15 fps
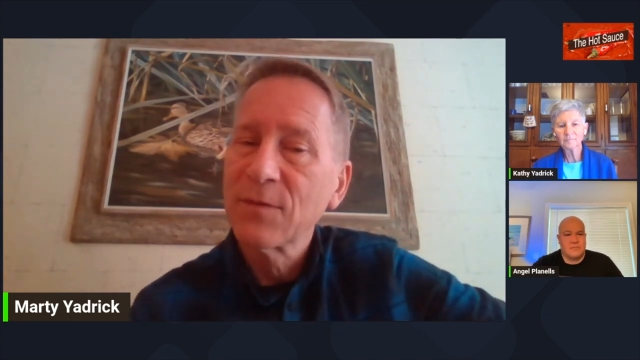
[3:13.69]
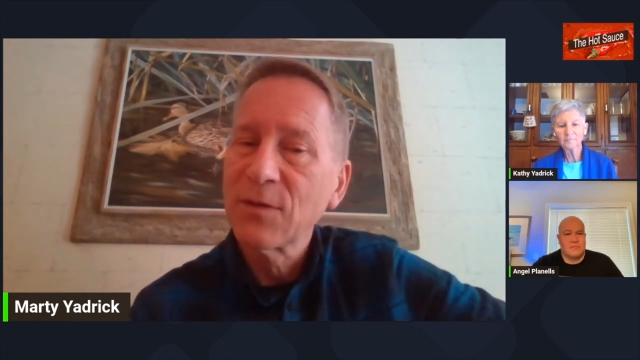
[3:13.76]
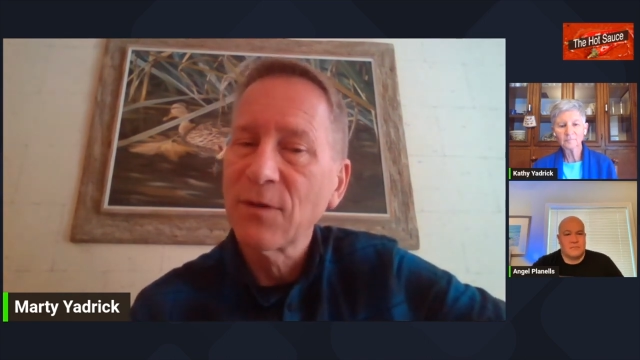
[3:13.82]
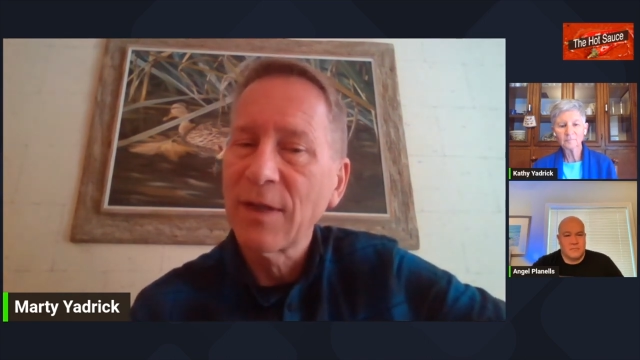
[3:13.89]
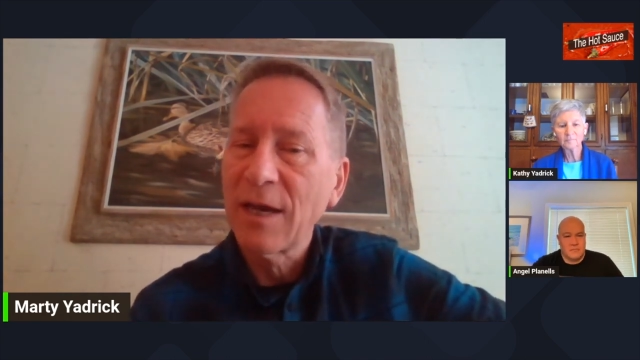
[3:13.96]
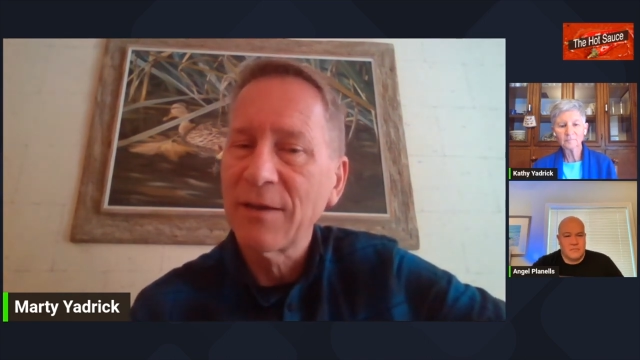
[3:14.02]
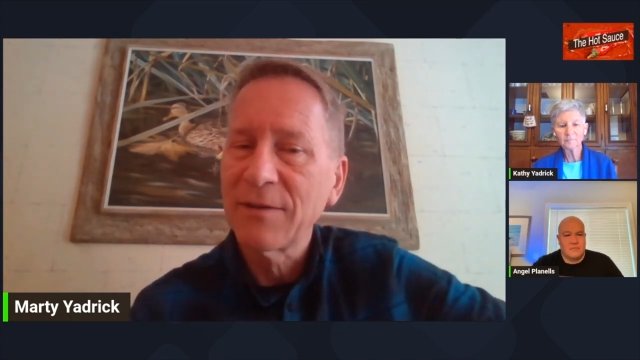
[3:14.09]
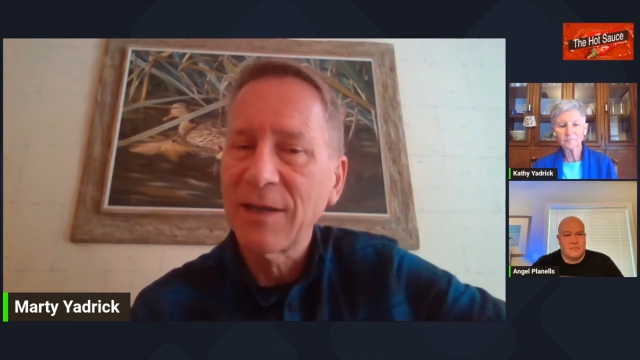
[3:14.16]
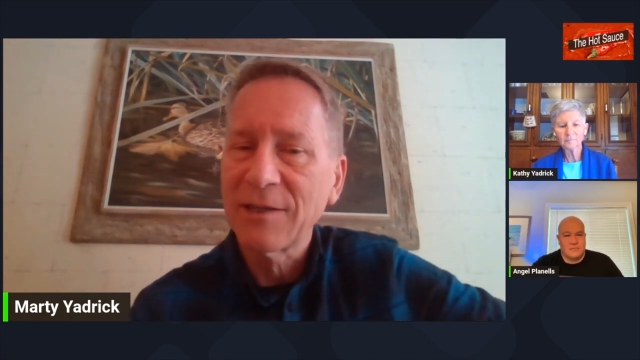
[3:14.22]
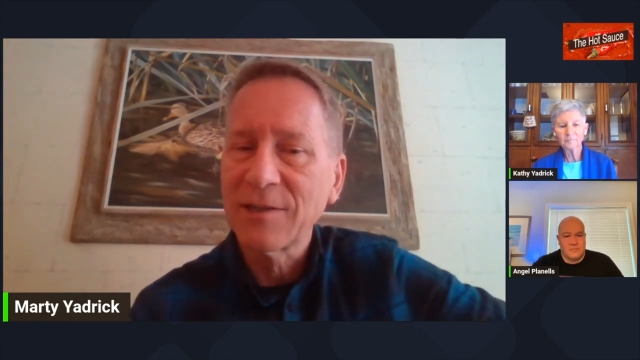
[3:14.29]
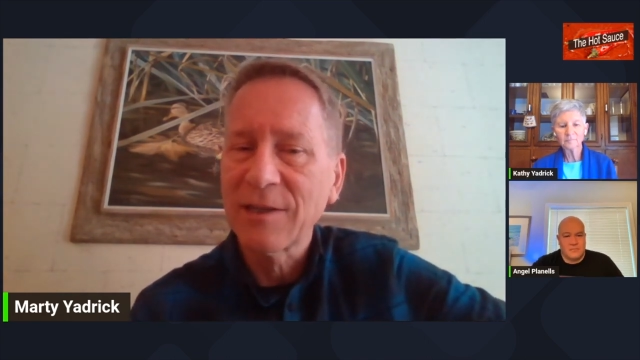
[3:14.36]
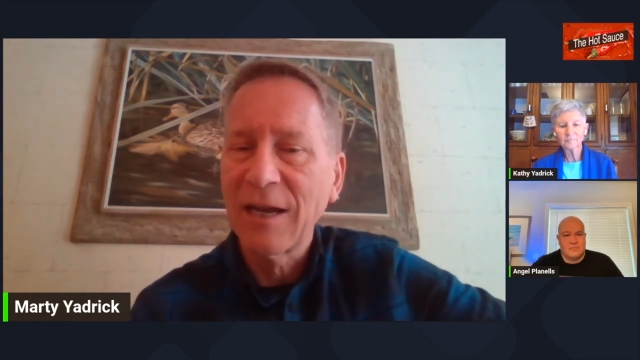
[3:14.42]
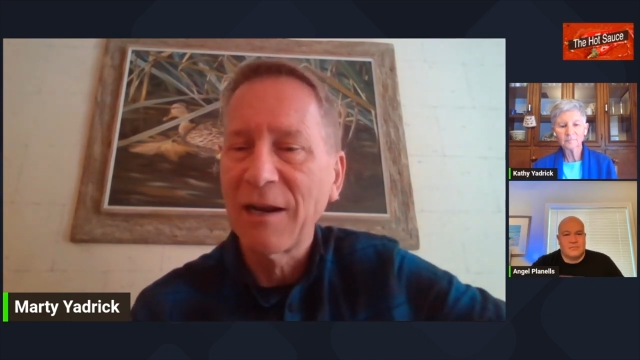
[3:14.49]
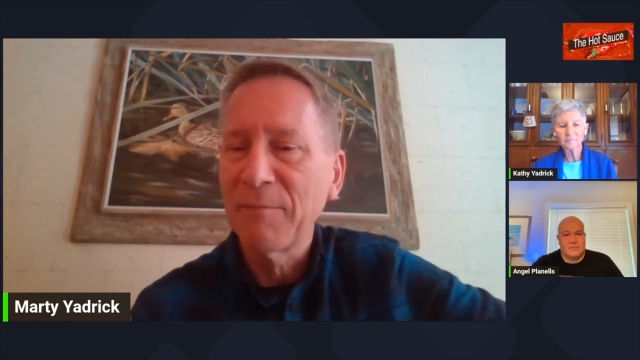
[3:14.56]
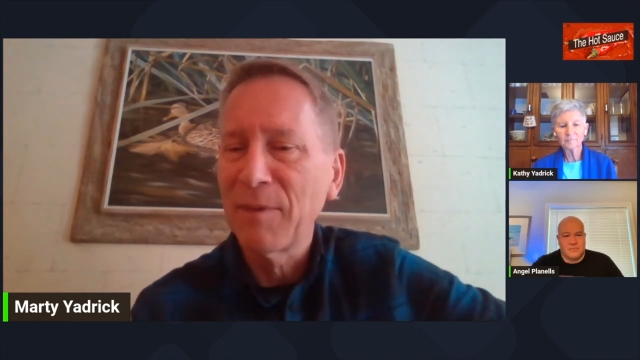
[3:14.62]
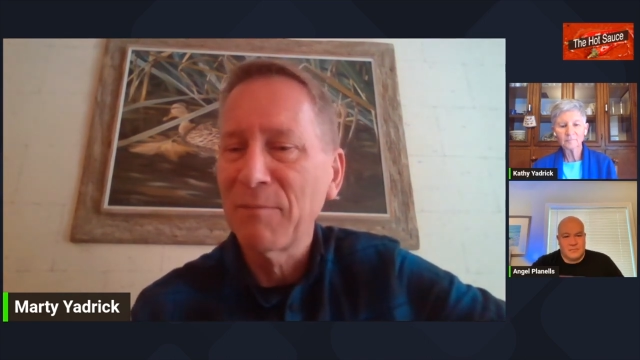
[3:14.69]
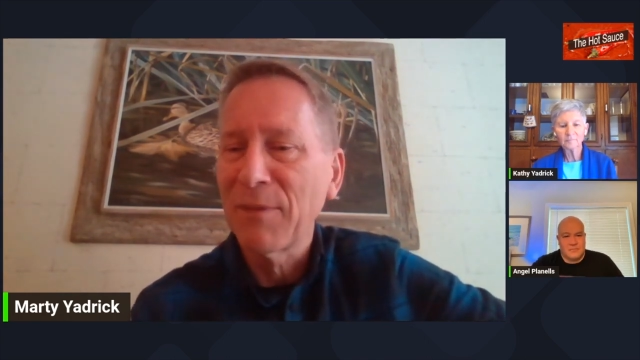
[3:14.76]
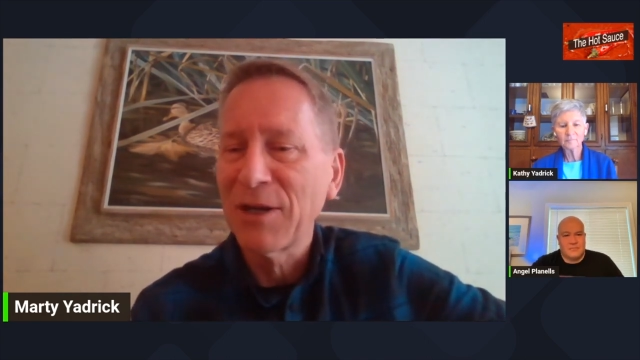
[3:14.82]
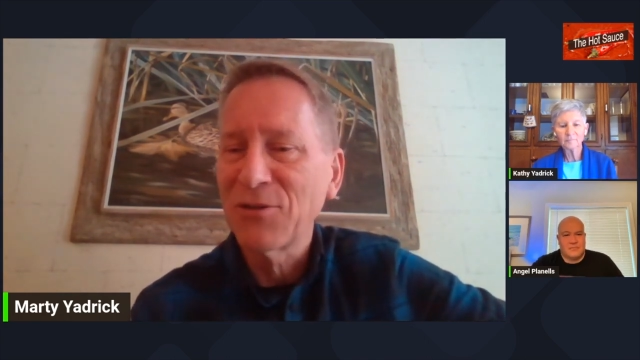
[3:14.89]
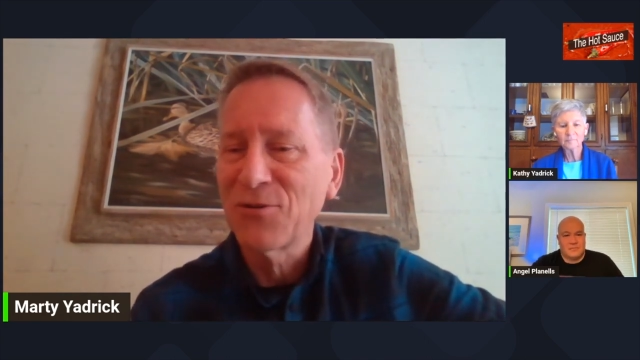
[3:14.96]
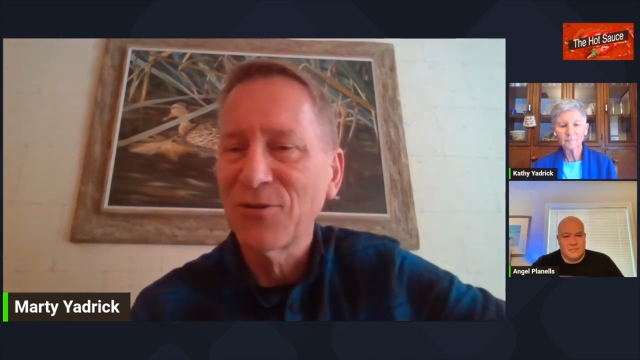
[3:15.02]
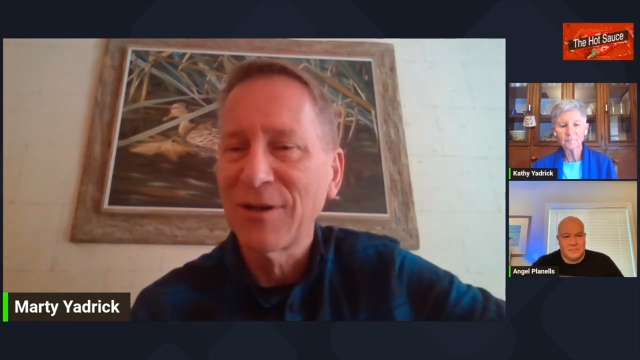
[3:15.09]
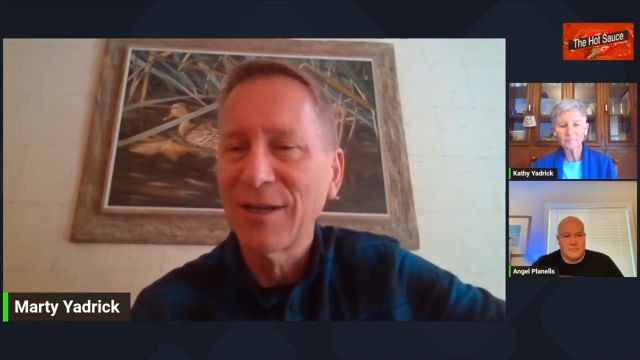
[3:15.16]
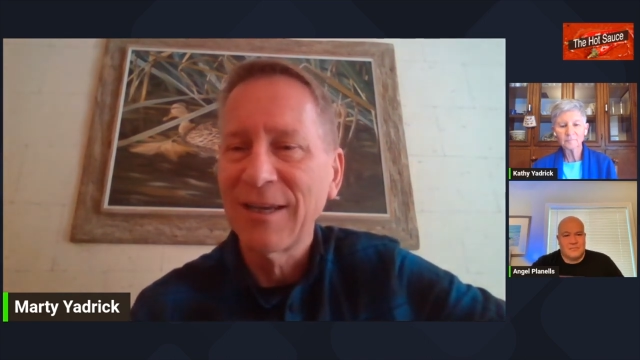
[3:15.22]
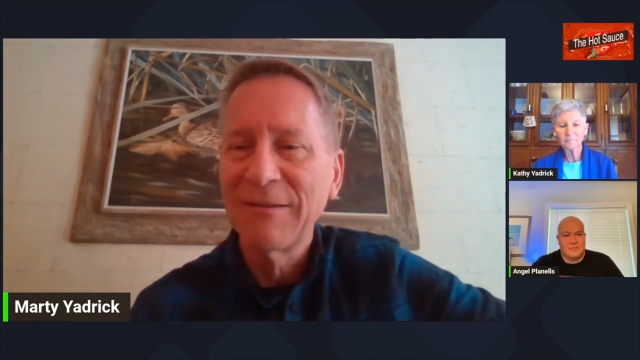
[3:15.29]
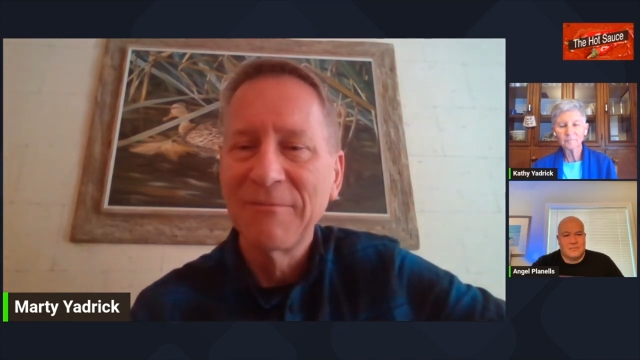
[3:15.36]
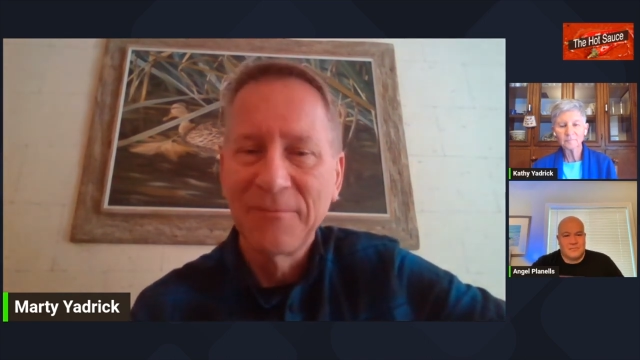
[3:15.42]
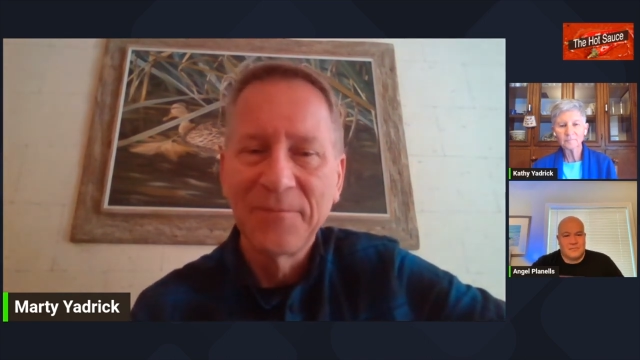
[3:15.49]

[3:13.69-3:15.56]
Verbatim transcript: So that's kind of been my journey.